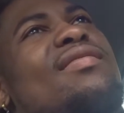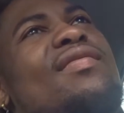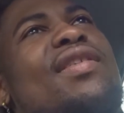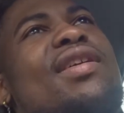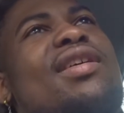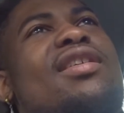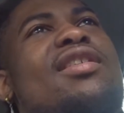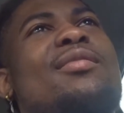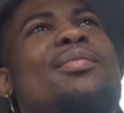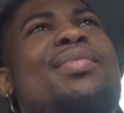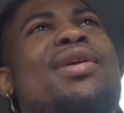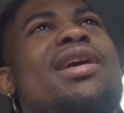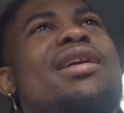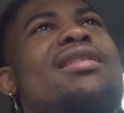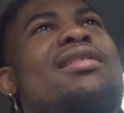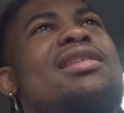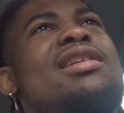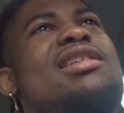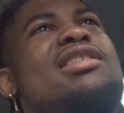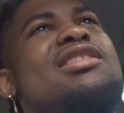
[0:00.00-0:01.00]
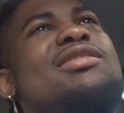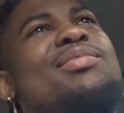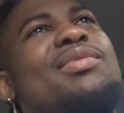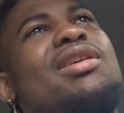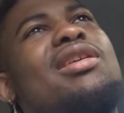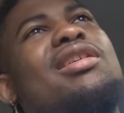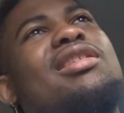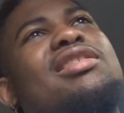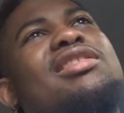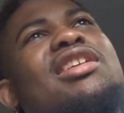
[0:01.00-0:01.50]
felt compelled in the
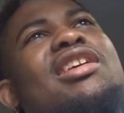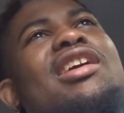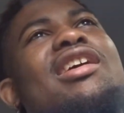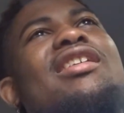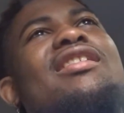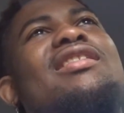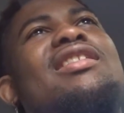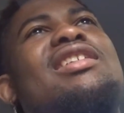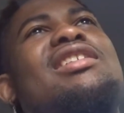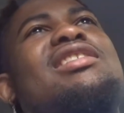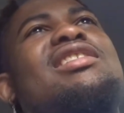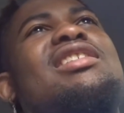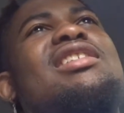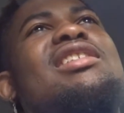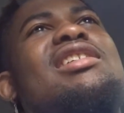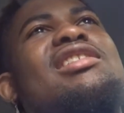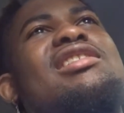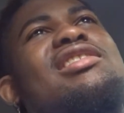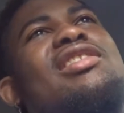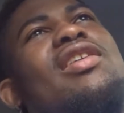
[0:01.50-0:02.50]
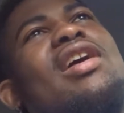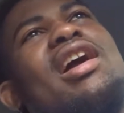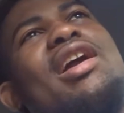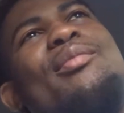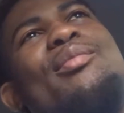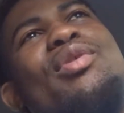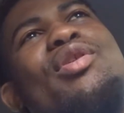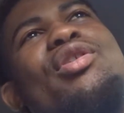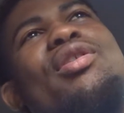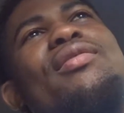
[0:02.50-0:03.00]
spirit to say all that shit so I
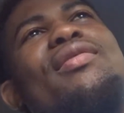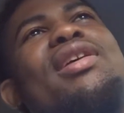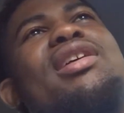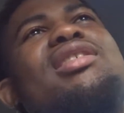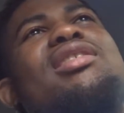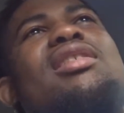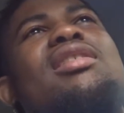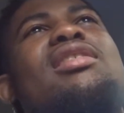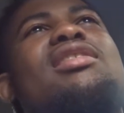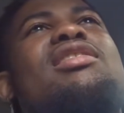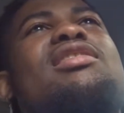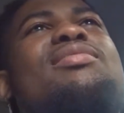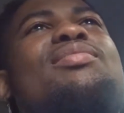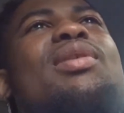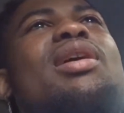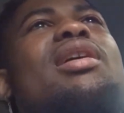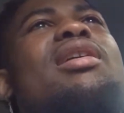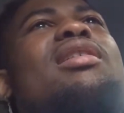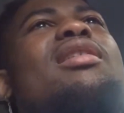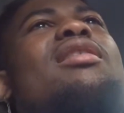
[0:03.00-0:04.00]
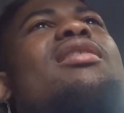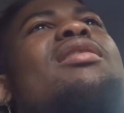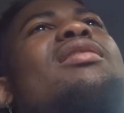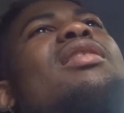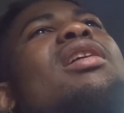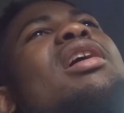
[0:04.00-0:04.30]
can motivate y'all and inspire y'all.